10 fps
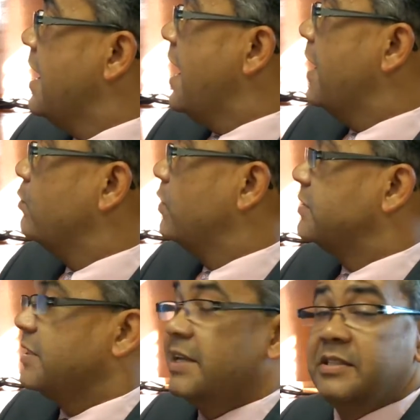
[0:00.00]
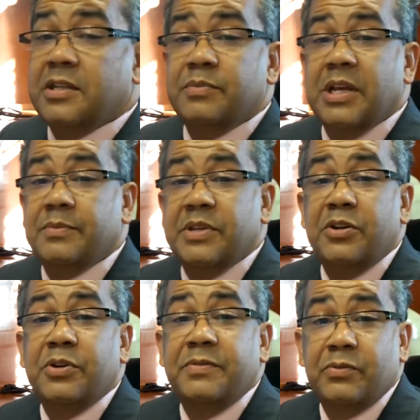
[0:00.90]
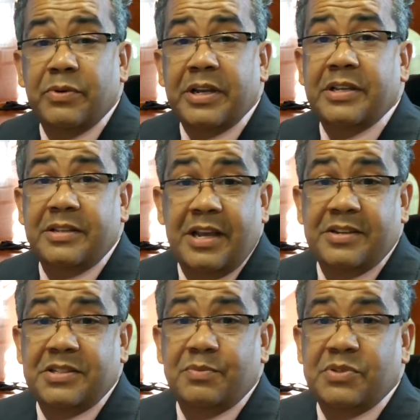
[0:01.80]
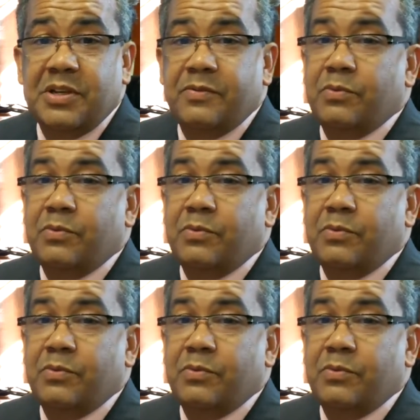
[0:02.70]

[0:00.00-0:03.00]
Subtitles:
And once again, sometimes they don't even recognize themselves